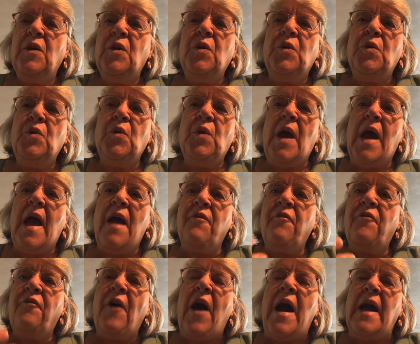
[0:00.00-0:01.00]
who
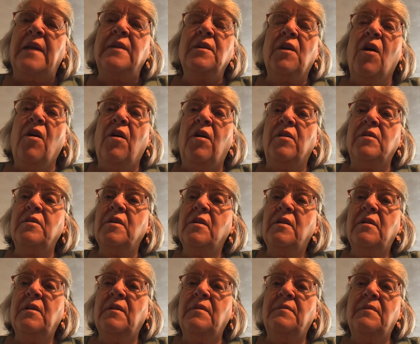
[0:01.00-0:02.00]
find God,
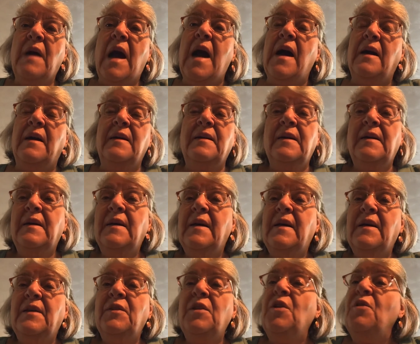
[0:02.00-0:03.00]
um, uh,
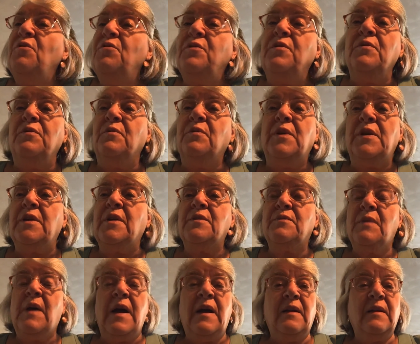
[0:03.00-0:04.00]
Newton
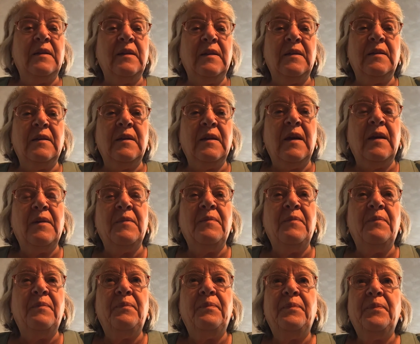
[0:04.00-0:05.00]
as well,
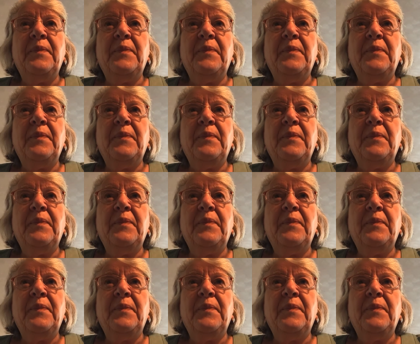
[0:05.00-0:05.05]
um,